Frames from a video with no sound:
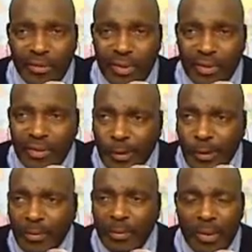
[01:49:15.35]
Just
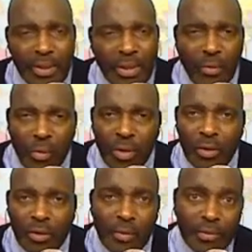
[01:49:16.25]
maybe he got the
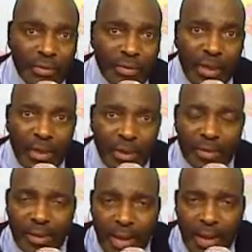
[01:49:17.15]
word. I was too young at
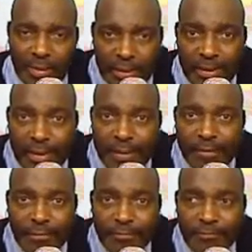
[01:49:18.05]
the time. As I said,
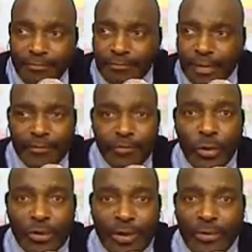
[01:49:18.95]
he was
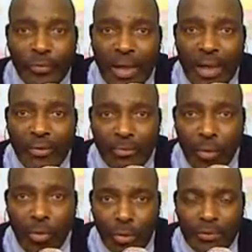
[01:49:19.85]
47 when I was
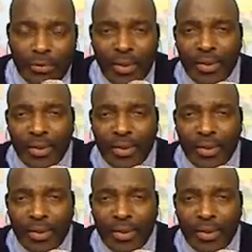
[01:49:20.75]
born.